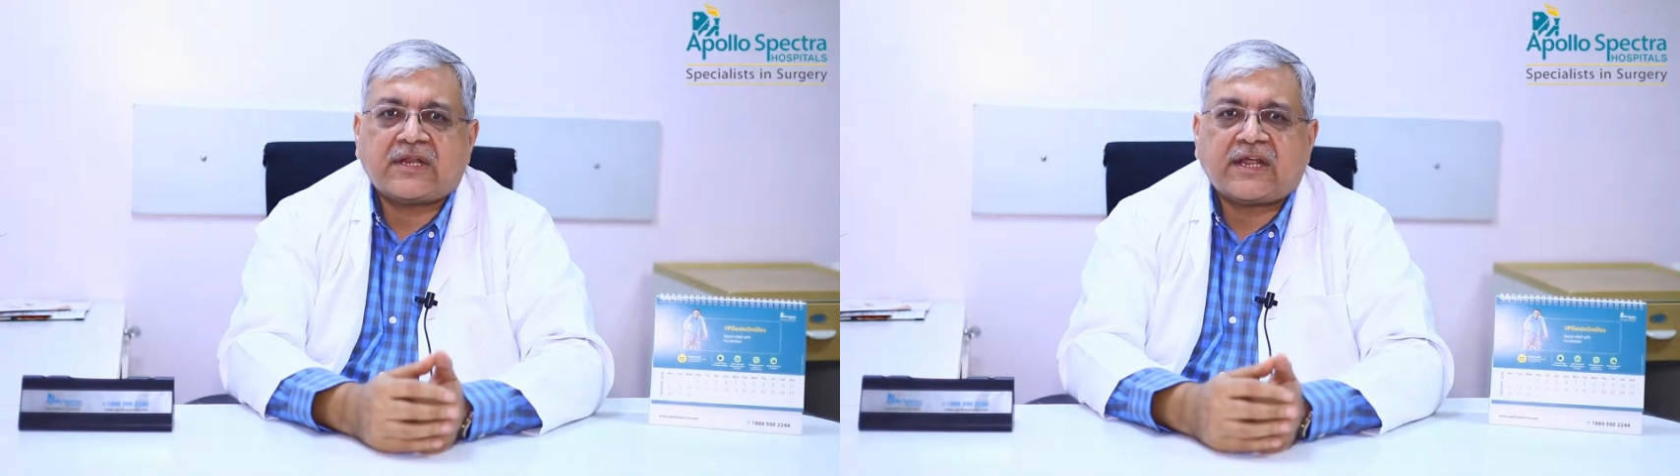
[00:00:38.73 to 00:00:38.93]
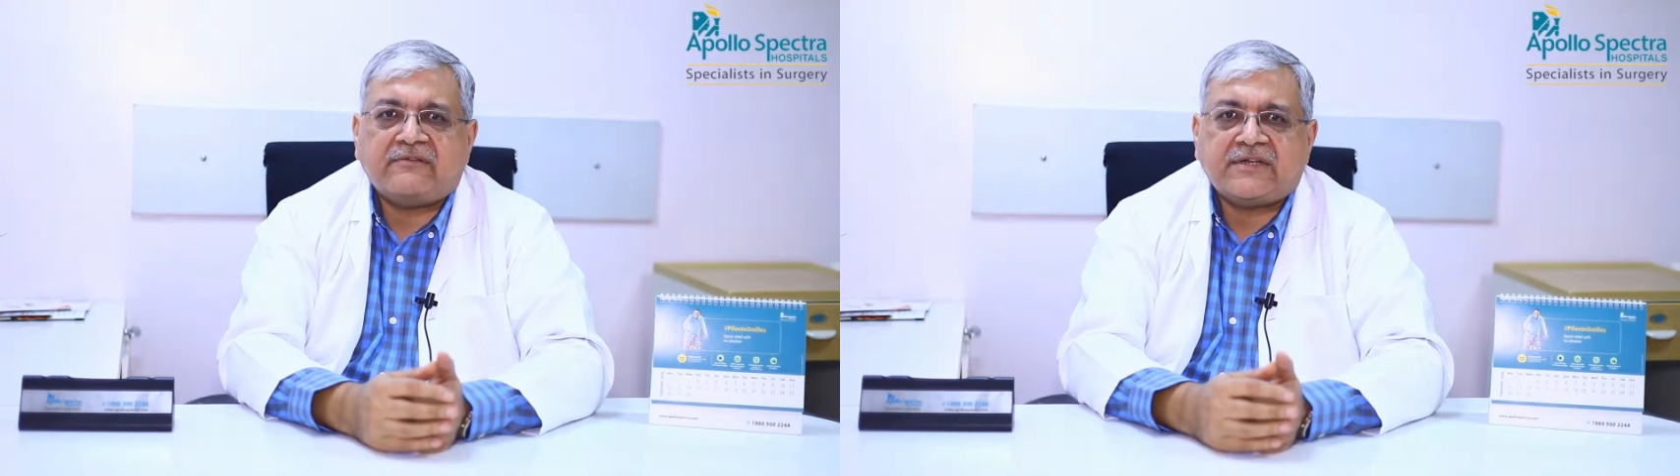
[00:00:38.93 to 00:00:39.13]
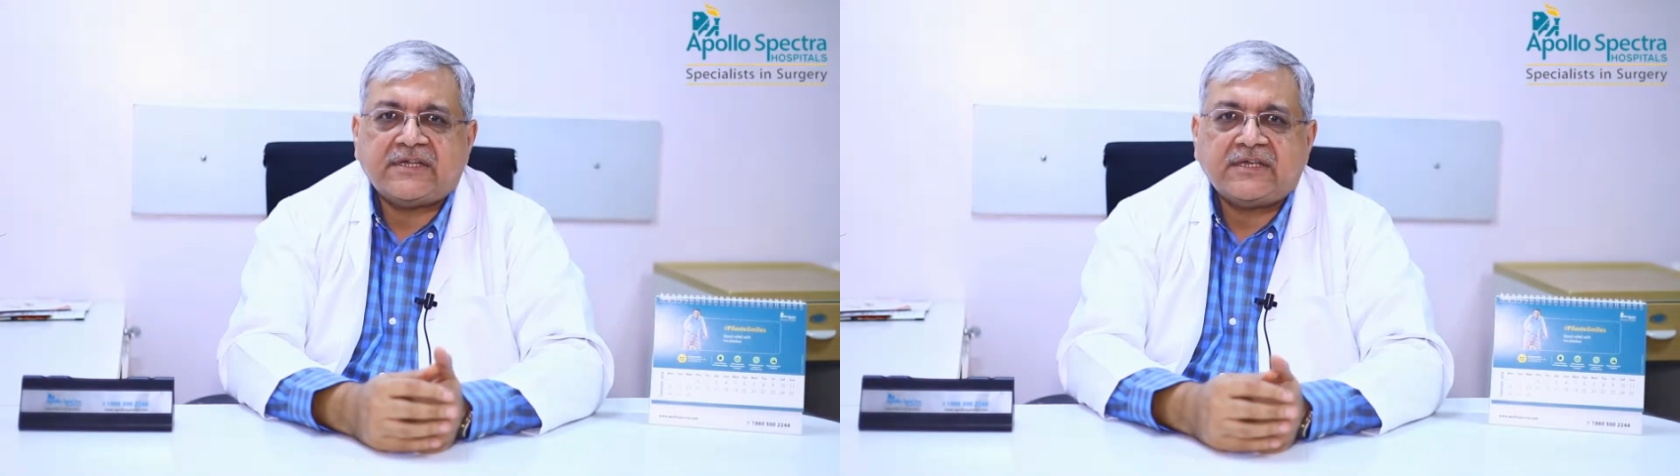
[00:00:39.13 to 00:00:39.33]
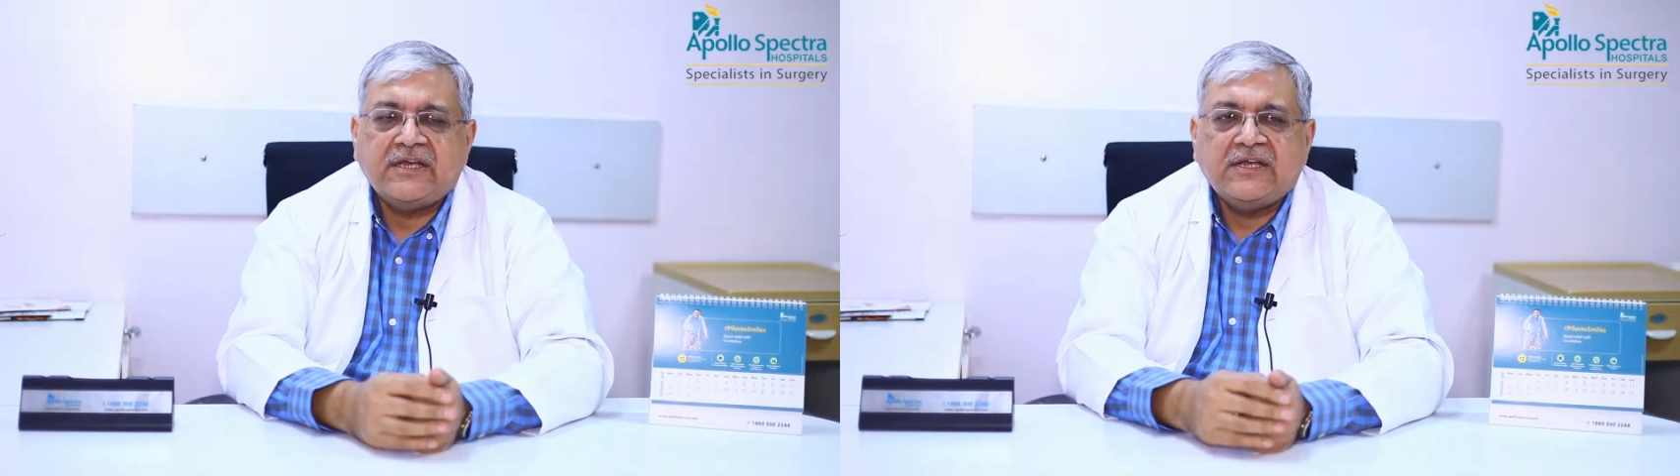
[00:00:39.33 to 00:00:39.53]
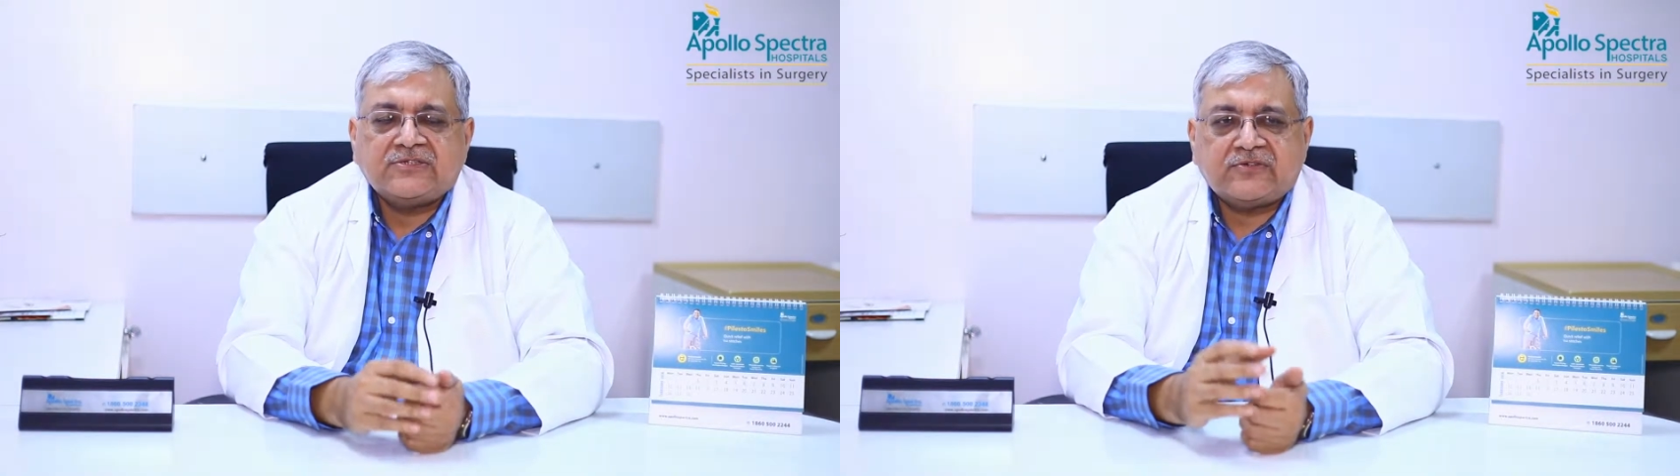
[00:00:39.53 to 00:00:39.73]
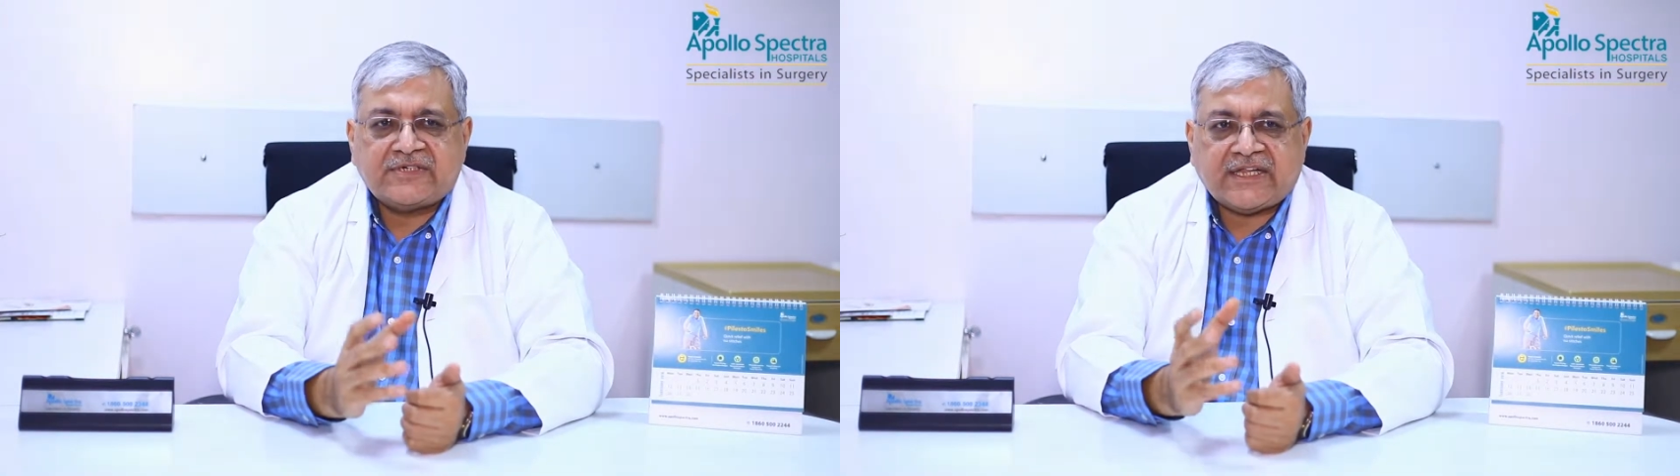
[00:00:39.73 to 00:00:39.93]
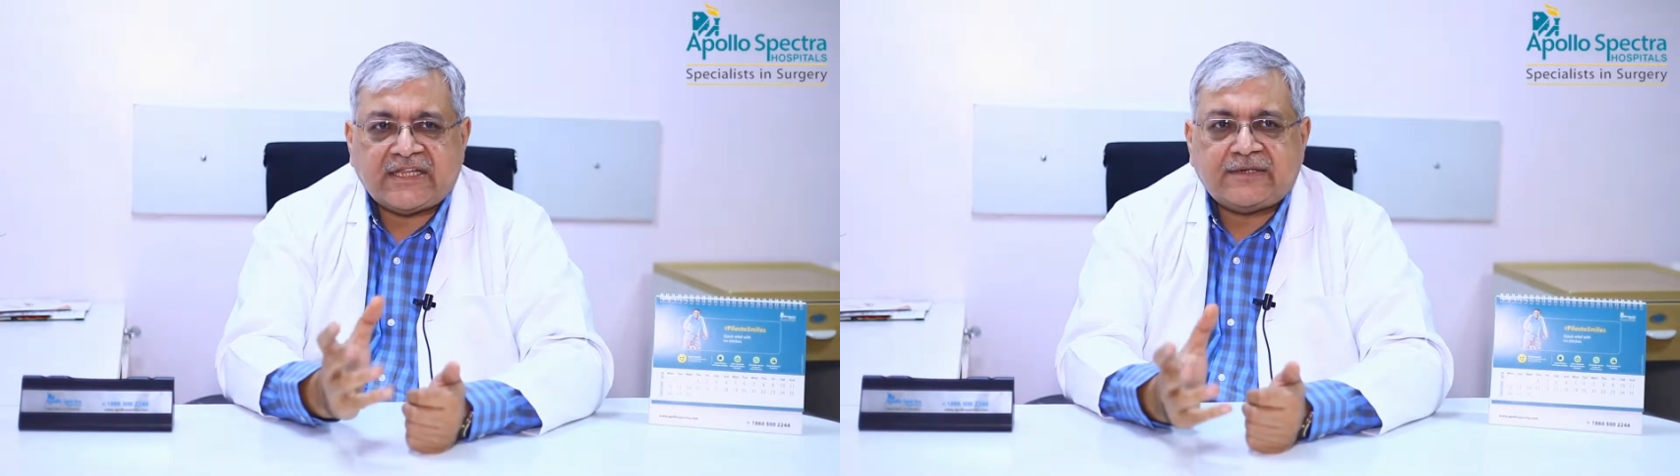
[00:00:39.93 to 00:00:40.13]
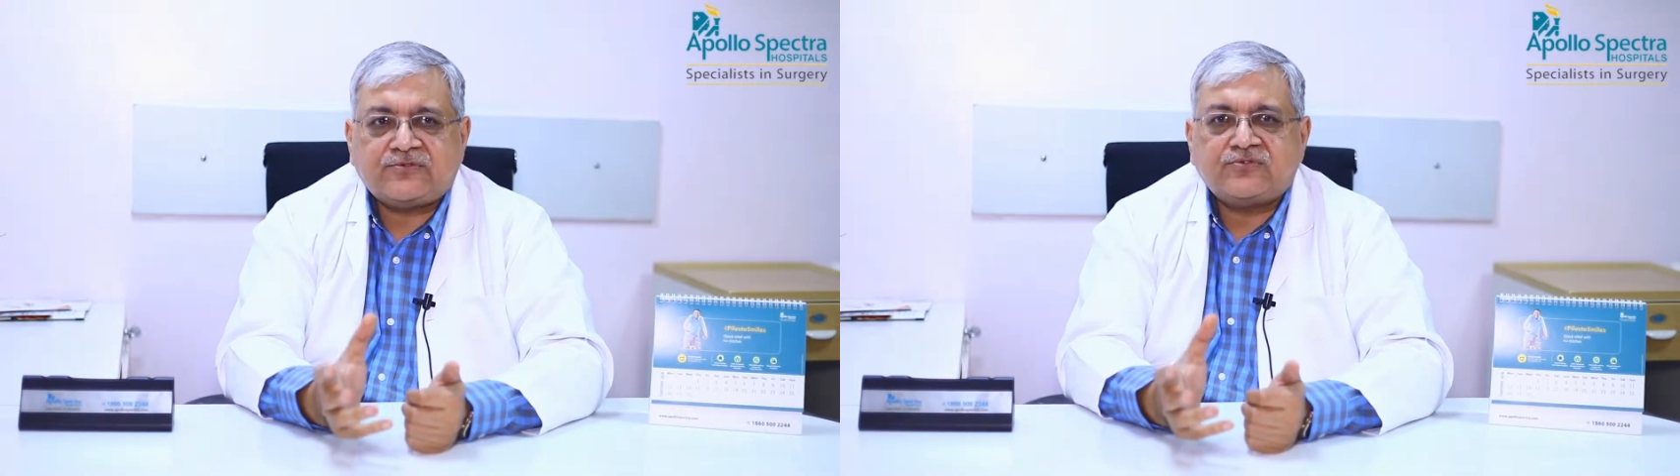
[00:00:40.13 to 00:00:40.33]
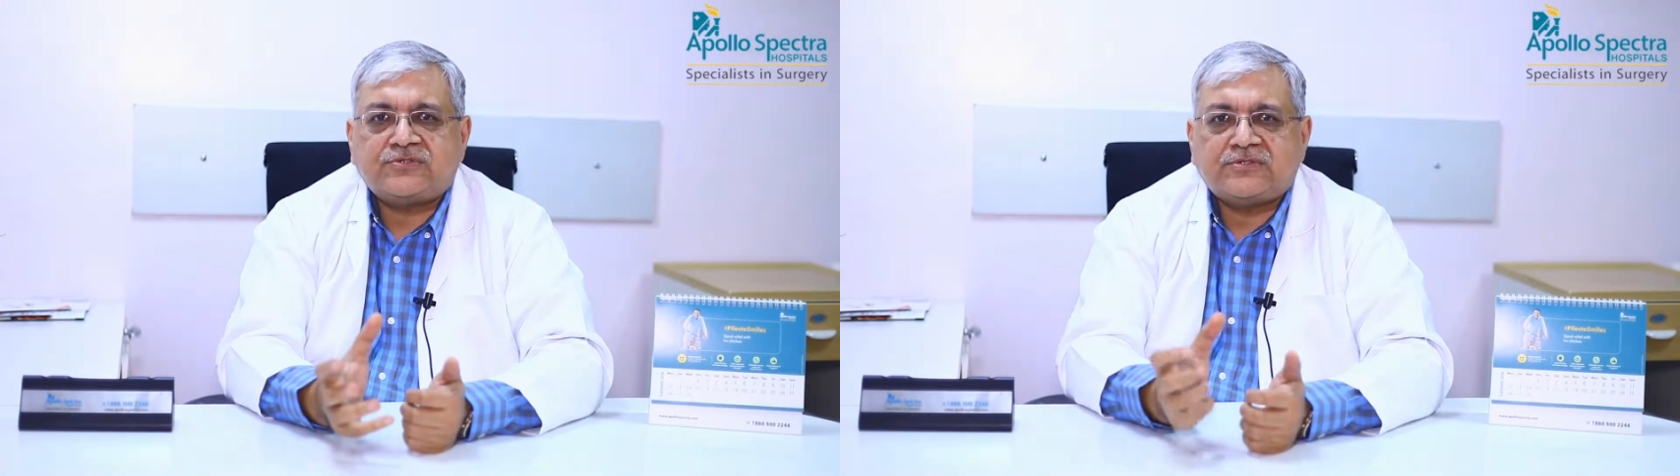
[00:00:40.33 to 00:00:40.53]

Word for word: cavity so we tell them to